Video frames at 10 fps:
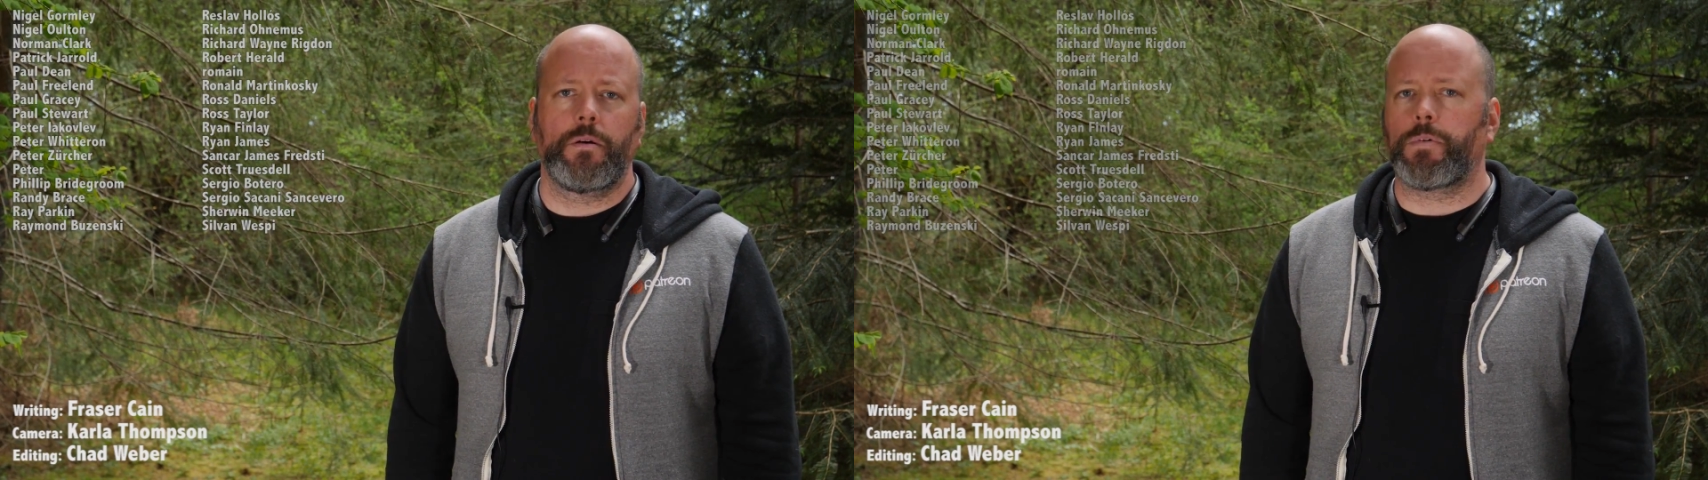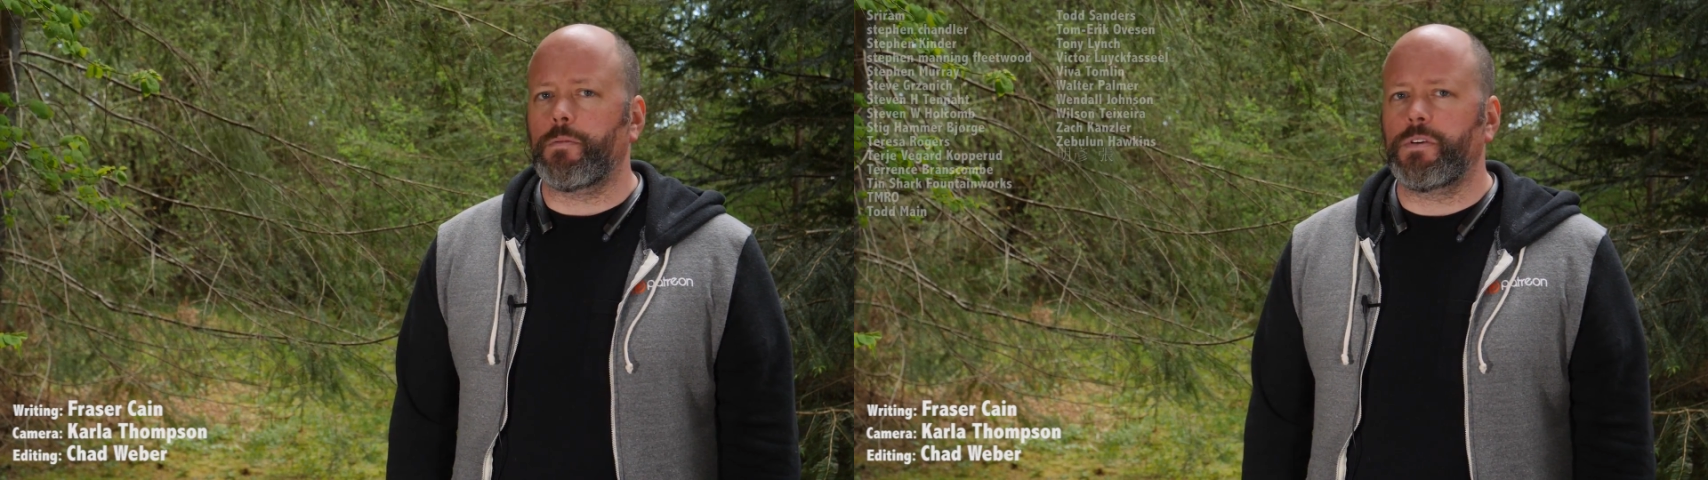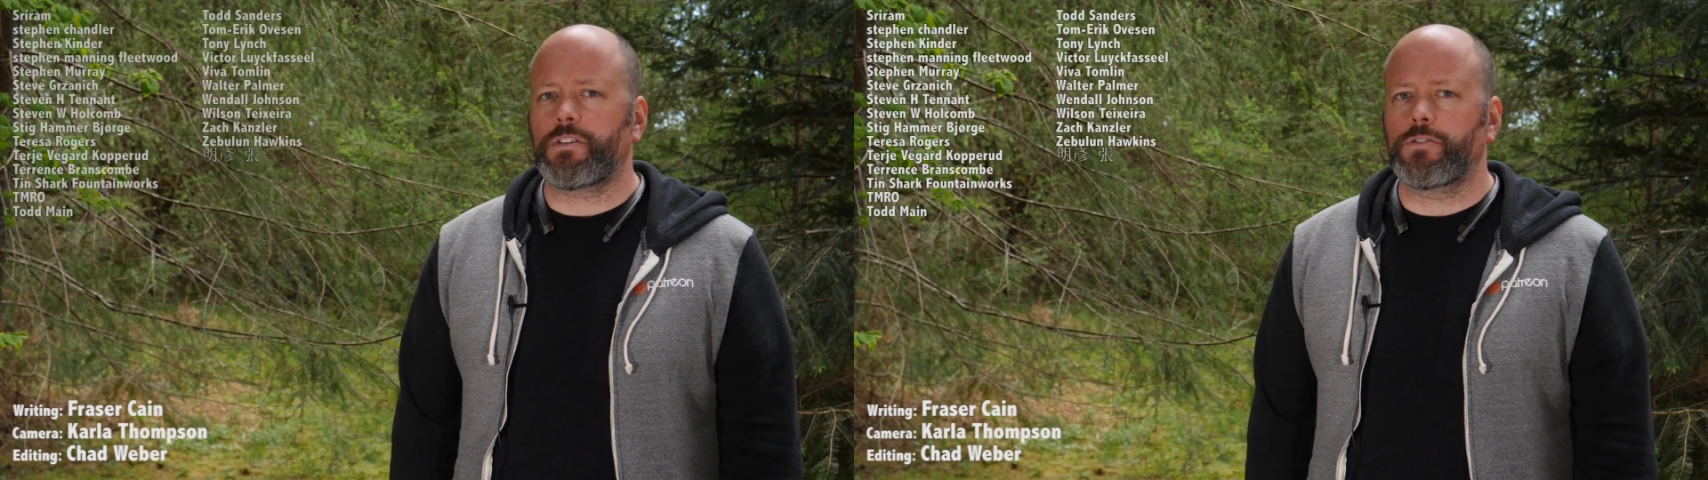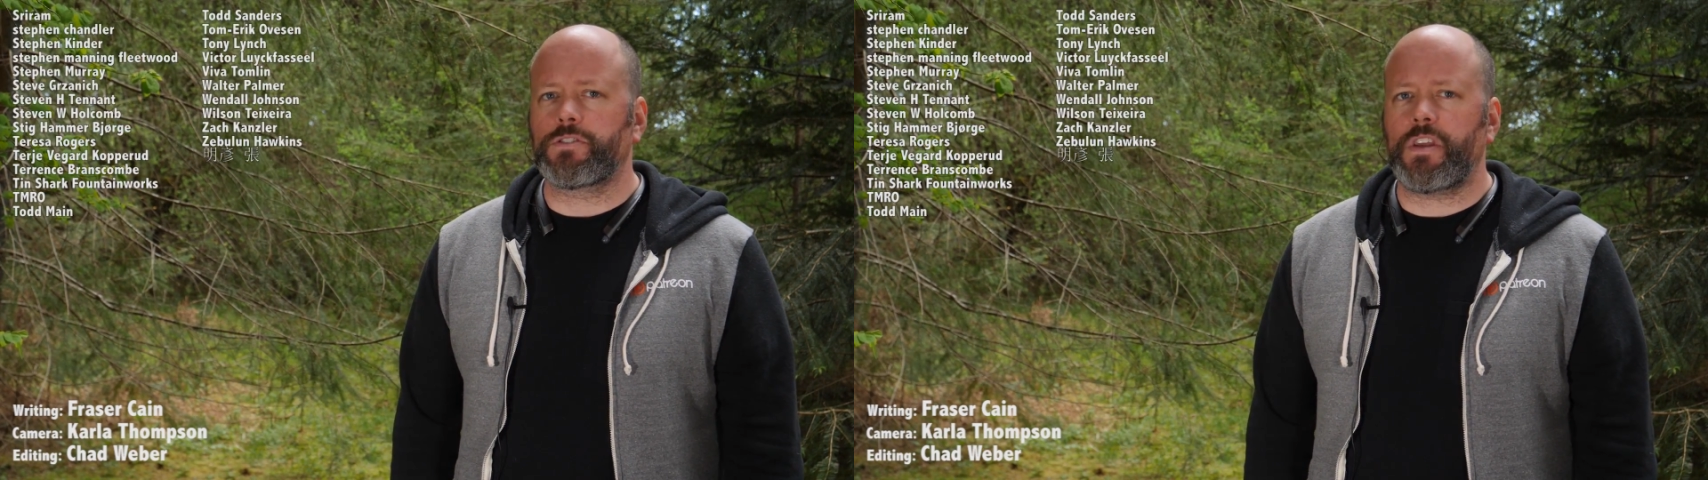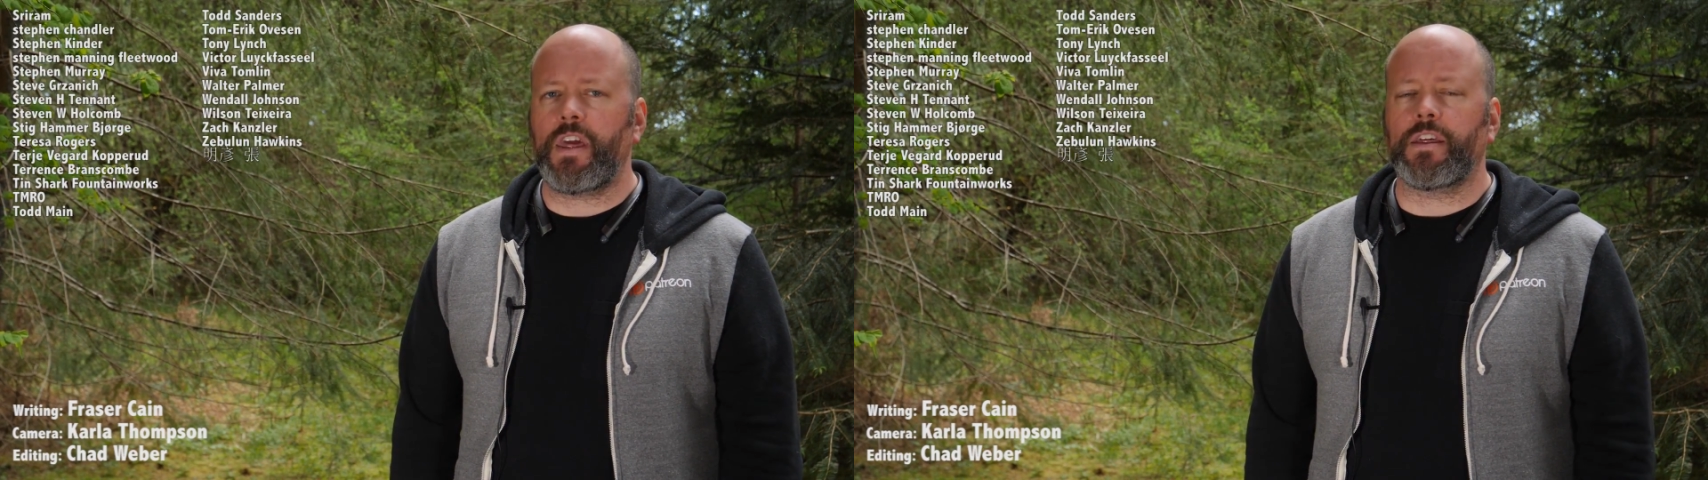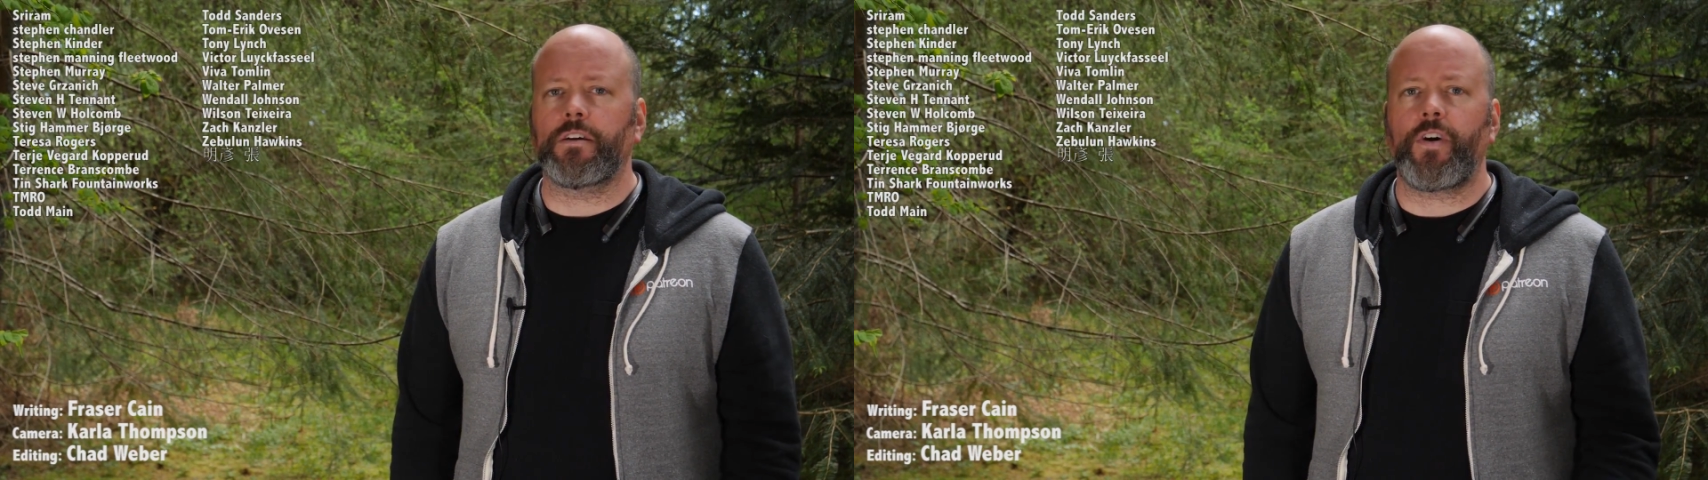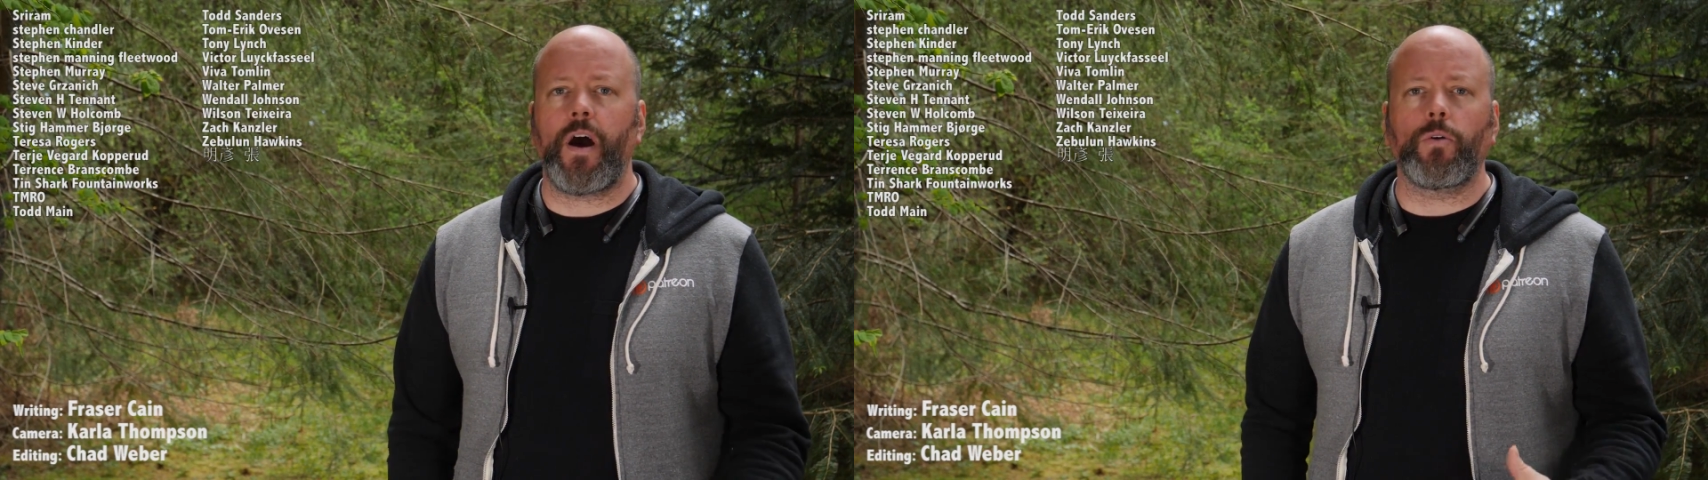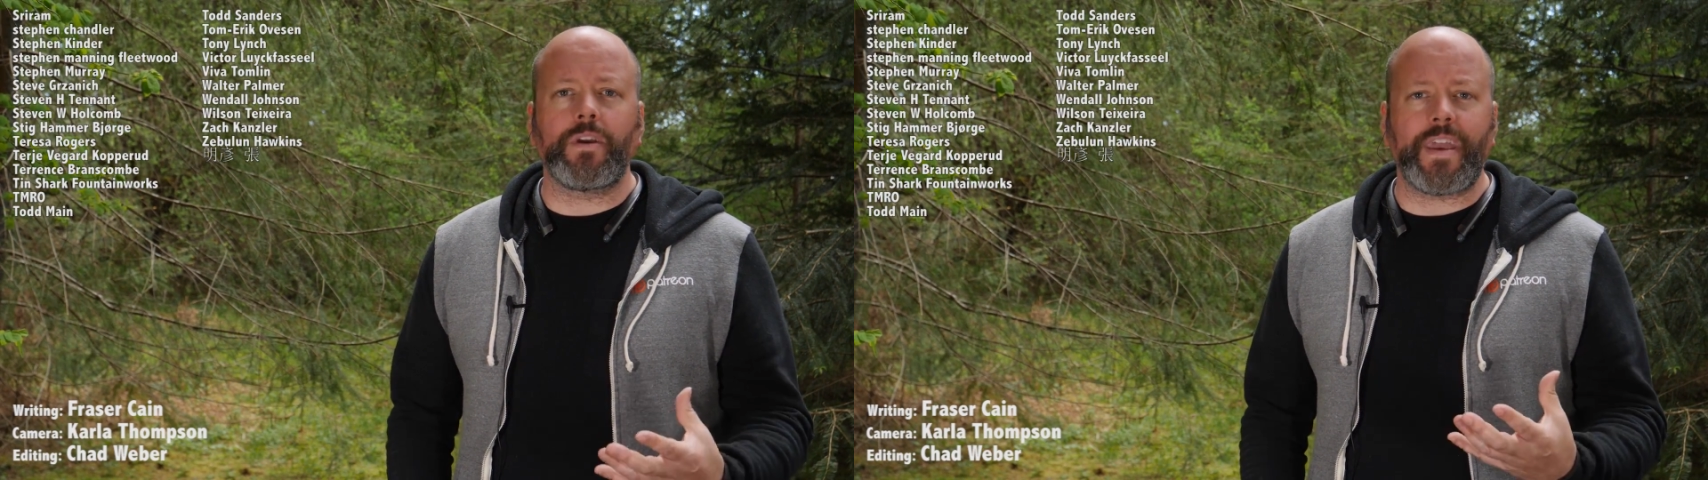but a misunderstanding of how